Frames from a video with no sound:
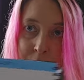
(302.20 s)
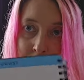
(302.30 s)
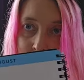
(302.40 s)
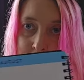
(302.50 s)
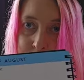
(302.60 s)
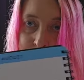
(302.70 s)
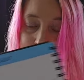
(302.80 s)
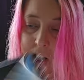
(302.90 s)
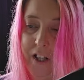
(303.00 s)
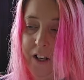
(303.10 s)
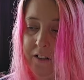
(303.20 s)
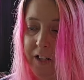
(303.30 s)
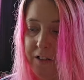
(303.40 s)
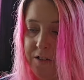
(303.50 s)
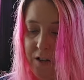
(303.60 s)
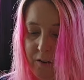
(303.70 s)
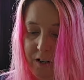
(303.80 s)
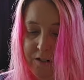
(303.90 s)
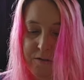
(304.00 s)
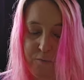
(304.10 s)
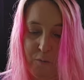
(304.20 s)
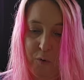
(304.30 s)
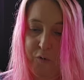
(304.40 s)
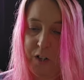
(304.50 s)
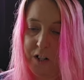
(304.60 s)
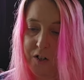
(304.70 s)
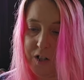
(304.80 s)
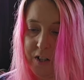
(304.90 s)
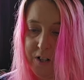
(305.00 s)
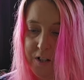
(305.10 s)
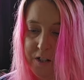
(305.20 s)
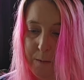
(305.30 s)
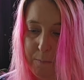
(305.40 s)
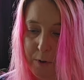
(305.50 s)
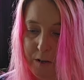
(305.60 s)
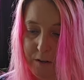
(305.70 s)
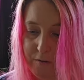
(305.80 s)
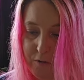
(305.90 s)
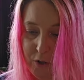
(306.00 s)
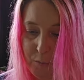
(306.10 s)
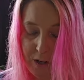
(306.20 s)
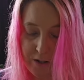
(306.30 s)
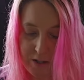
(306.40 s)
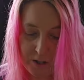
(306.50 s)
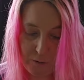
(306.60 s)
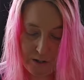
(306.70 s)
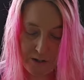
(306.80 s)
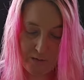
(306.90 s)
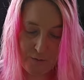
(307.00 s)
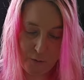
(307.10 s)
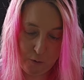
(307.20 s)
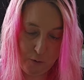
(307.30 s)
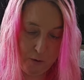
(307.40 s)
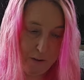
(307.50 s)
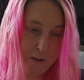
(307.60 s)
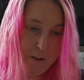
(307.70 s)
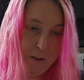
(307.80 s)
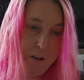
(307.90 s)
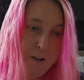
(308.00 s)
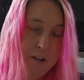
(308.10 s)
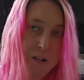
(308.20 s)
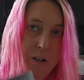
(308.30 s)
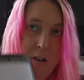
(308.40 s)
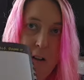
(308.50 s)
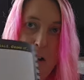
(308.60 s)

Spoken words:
of this year, and then so it's will finish in December 2024. So I